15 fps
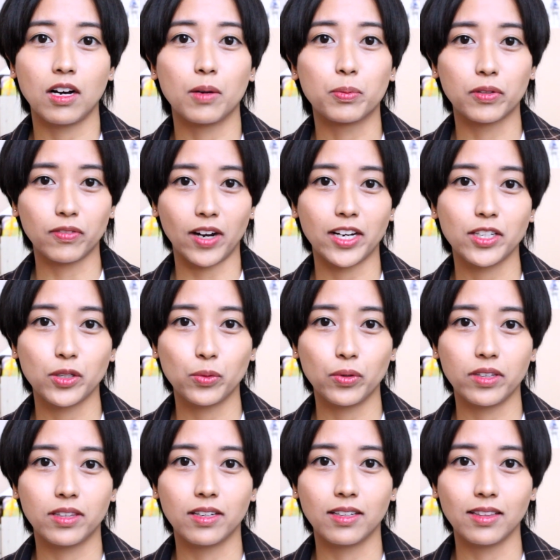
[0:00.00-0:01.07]
I'll provide you
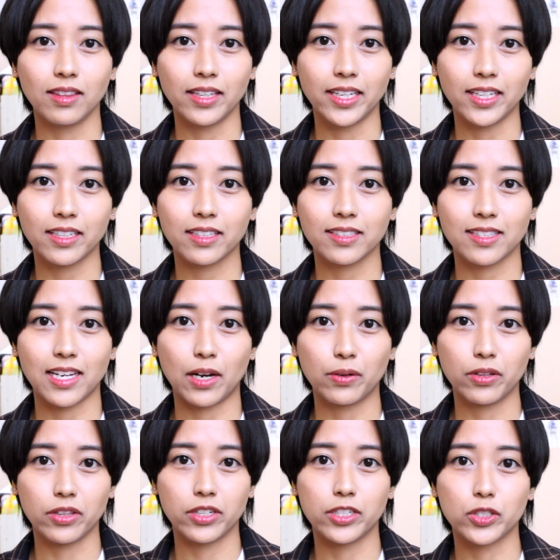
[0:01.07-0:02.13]
with a link down
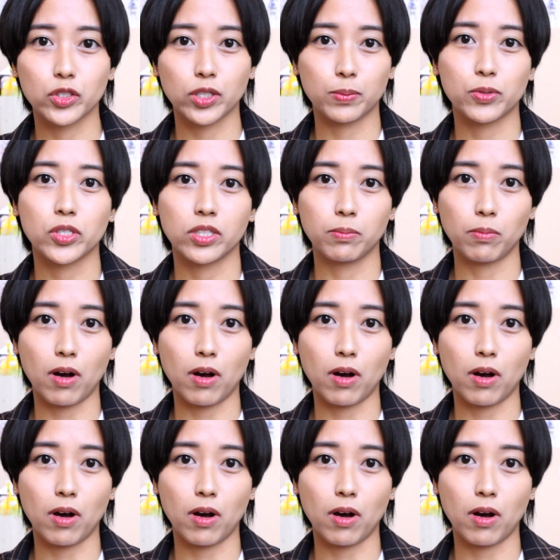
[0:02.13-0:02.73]
in the description